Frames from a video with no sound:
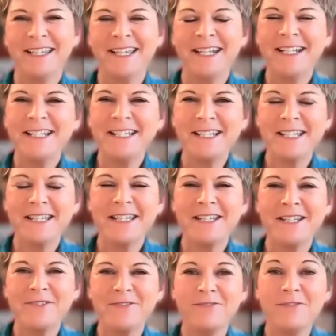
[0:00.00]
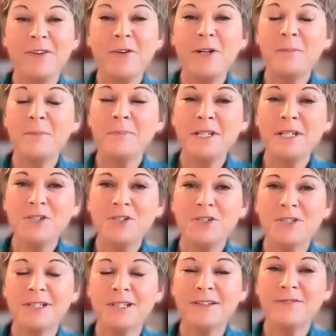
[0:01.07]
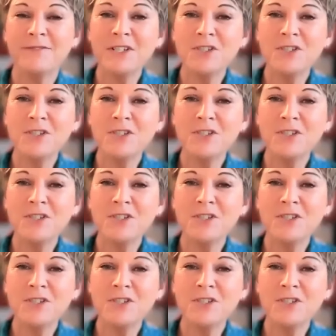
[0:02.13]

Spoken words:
That is the very mission and